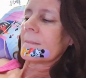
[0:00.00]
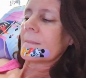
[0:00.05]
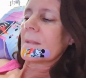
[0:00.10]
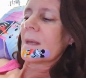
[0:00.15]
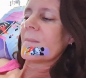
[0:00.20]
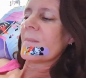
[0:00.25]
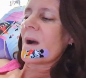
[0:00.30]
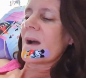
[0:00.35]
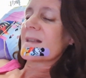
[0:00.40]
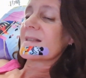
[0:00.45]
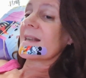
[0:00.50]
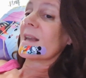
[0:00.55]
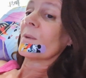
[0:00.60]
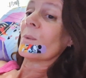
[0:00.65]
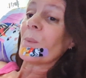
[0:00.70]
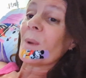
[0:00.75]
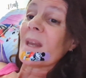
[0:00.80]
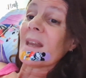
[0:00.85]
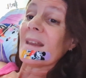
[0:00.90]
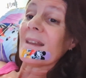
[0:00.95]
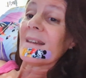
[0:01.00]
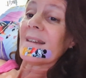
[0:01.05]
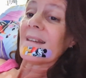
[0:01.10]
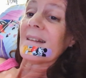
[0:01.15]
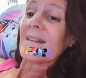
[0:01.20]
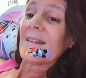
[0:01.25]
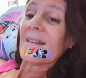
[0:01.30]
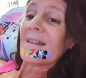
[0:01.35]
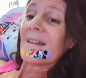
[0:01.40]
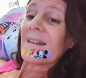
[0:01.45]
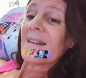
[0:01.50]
They might say weird,